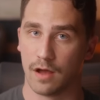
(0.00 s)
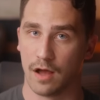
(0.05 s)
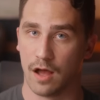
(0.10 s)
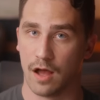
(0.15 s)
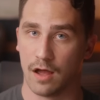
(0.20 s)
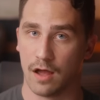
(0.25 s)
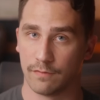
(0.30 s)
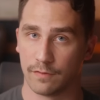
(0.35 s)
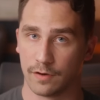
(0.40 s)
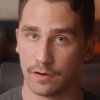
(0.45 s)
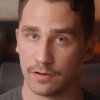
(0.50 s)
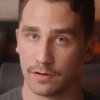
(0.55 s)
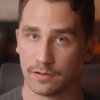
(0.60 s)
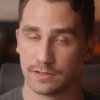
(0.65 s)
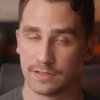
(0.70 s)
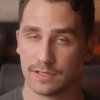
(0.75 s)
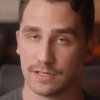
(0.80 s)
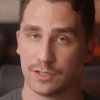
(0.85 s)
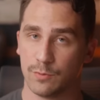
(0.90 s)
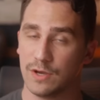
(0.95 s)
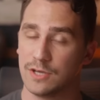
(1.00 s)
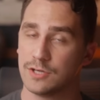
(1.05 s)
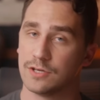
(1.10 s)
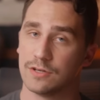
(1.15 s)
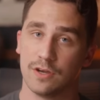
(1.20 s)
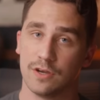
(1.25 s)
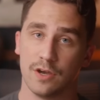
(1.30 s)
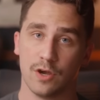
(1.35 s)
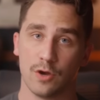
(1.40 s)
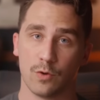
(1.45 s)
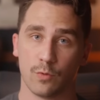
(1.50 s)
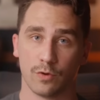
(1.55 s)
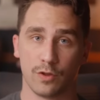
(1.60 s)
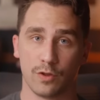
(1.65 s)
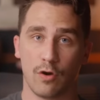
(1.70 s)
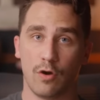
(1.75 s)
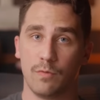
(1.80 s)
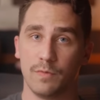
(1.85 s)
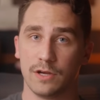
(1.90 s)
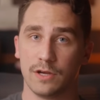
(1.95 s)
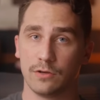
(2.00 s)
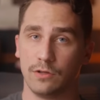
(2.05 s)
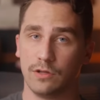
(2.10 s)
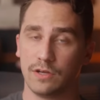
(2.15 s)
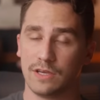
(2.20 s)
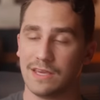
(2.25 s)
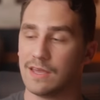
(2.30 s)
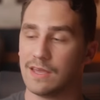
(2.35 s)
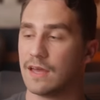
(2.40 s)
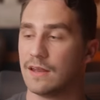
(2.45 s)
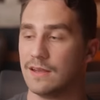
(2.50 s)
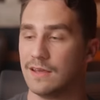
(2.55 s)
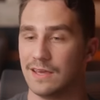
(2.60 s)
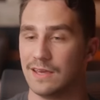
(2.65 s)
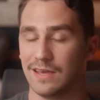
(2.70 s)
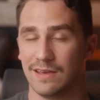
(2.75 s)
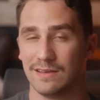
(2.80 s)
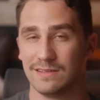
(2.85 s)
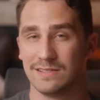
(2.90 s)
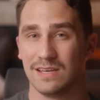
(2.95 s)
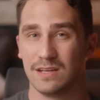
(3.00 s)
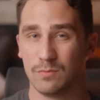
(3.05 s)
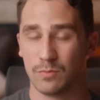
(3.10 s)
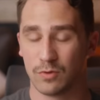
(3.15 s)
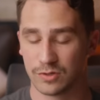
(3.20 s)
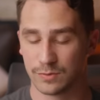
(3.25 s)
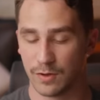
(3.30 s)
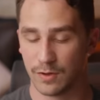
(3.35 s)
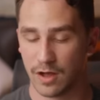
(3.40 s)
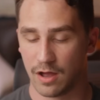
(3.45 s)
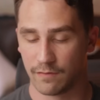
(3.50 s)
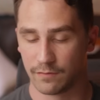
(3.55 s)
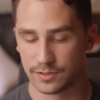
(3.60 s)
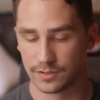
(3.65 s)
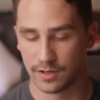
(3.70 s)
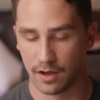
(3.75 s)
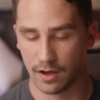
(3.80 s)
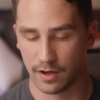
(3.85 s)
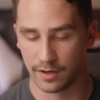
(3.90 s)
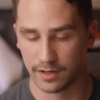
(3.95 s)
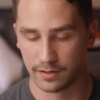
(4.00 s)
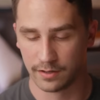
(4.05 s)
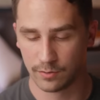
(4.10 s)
offer situation where the home that you're looking at is getting multiple offers on it.